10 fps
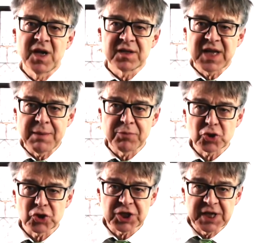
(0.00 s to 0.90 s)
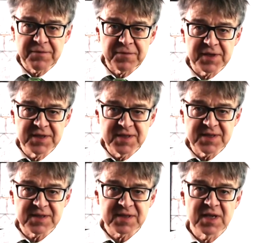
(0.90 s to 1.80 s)
Temperature
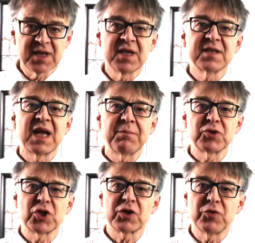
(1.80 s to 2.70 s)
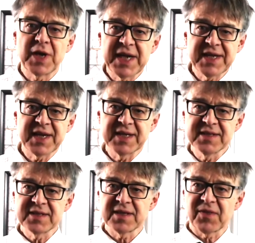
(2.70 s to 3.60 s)
difference, temperature
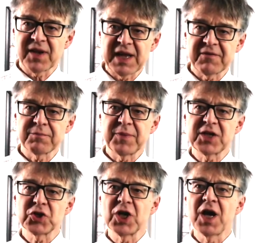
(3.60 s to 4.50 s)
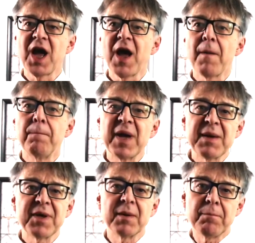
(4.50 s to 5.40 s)
gradient in the left picture, may
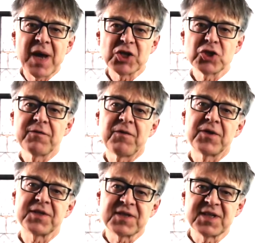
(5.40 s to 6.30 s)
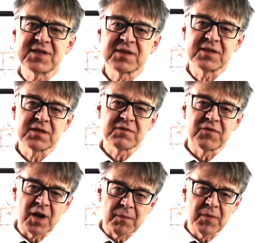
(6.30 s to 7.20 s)
be a measure for the distance
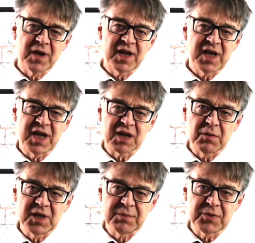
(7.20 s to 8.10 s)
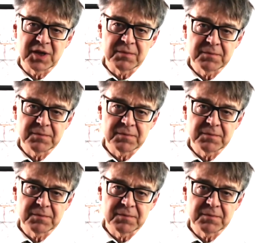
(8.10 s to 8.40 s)
from equilibrium.